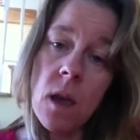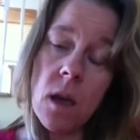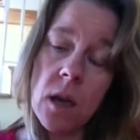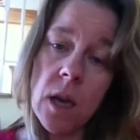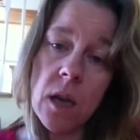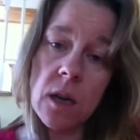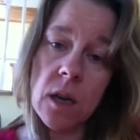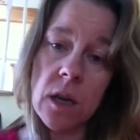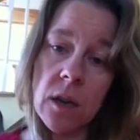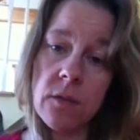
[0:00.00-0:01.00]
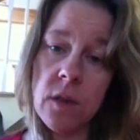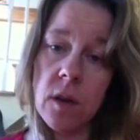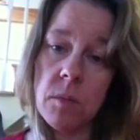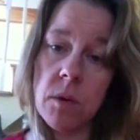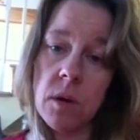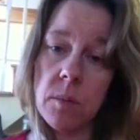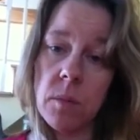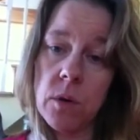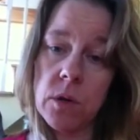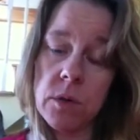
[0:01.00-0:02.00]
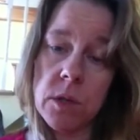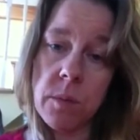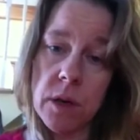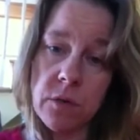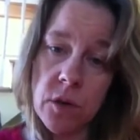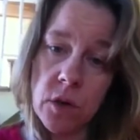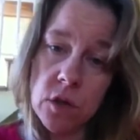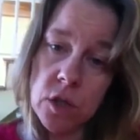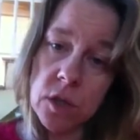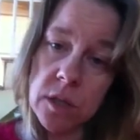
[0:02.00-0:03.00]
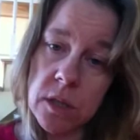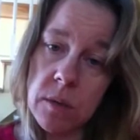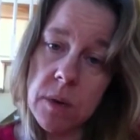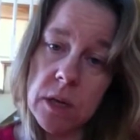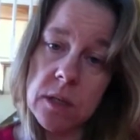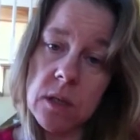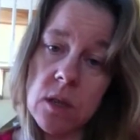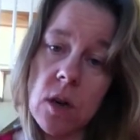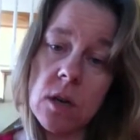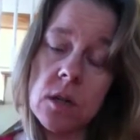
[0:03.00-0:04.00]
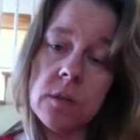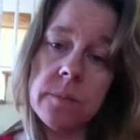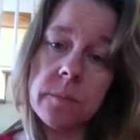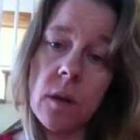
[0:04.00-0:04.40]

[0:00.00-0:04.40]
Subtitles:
again, I have the most respect for her. She's an amazing doctor.